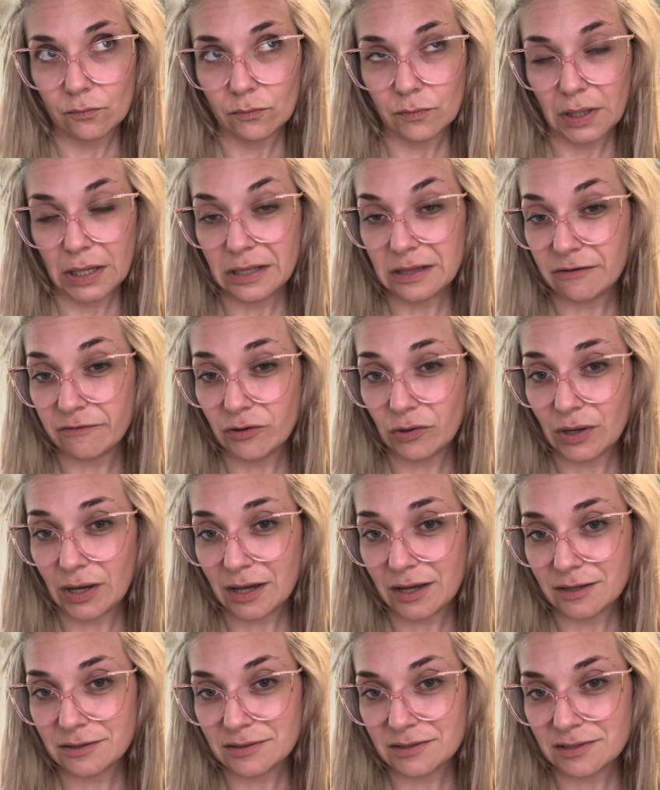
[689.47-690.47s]
I love you
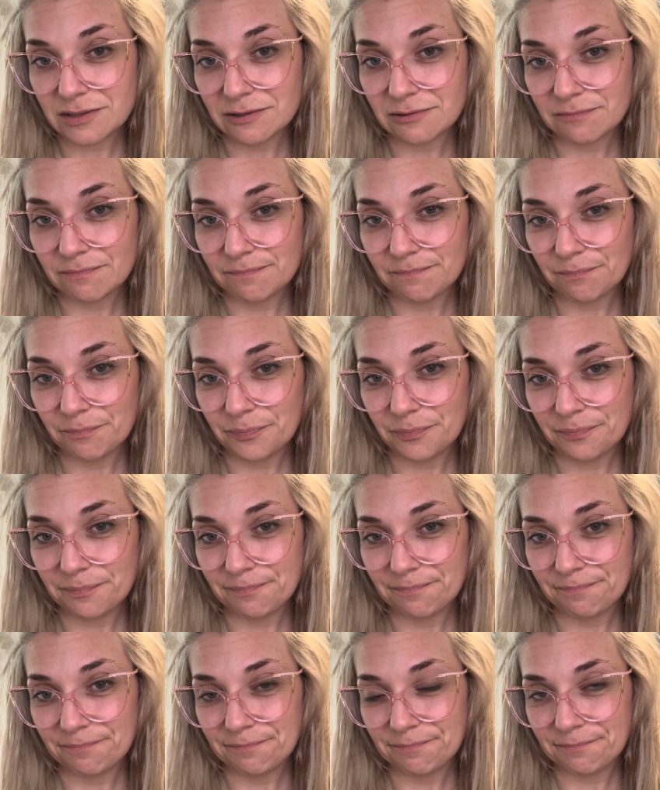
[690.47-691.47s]
guys.
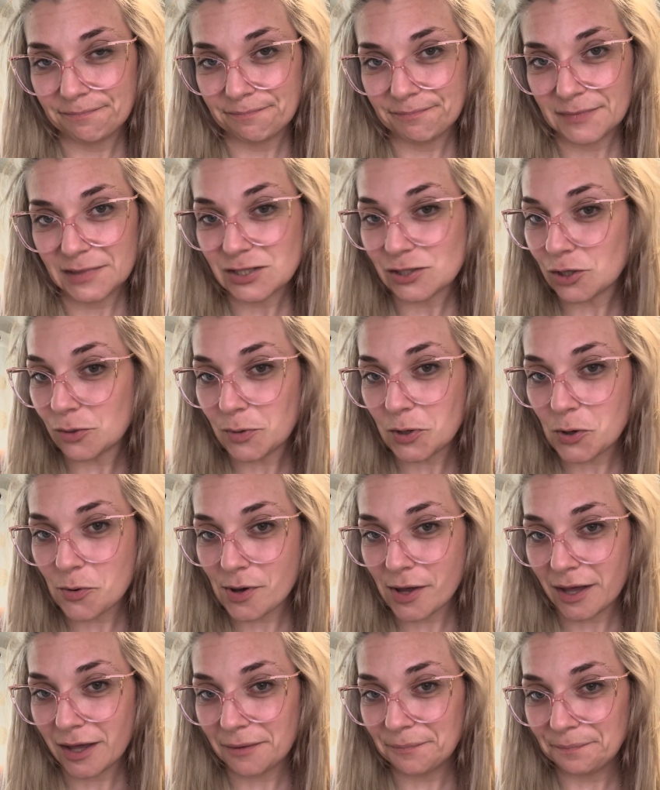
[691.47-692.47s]
It's going to be
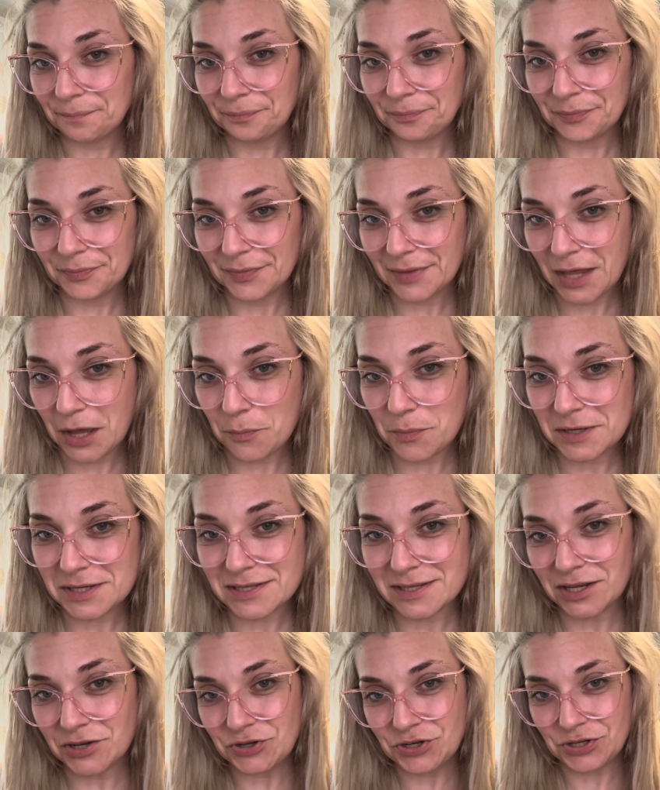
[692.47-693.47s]
okay. Happy
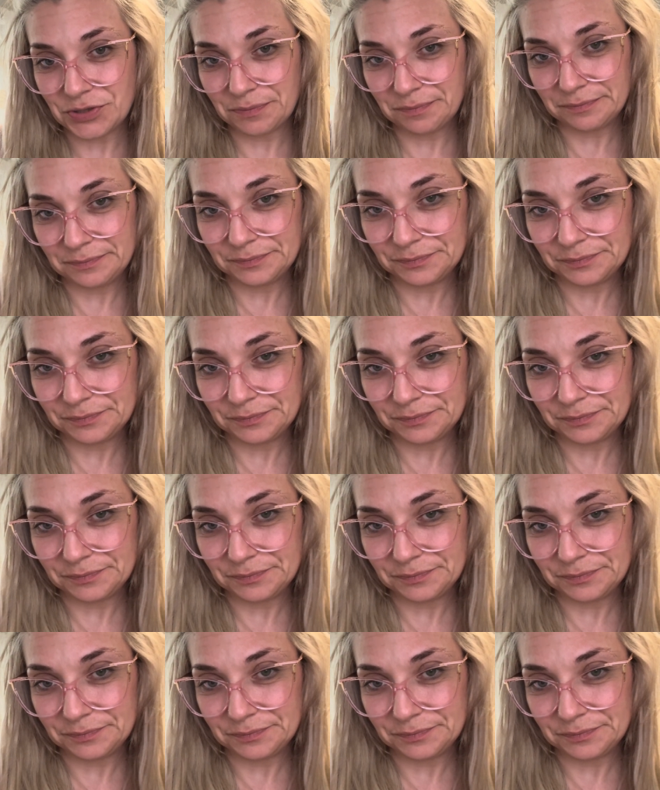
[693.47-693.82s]
Ascension.